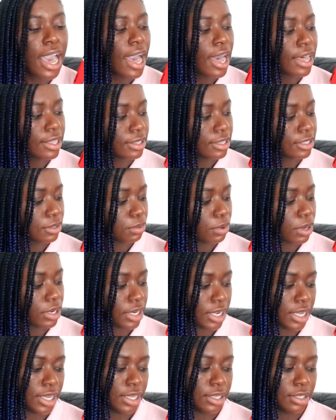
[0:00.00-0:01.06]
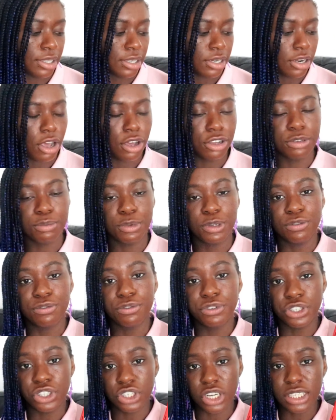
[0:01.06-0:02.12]
and this one is an argument
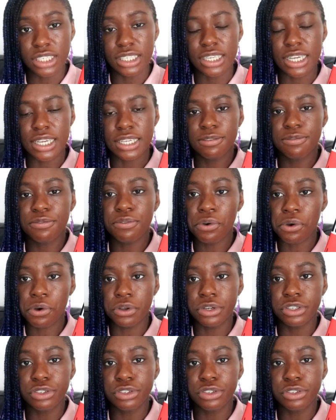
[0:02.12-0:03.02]
for justice for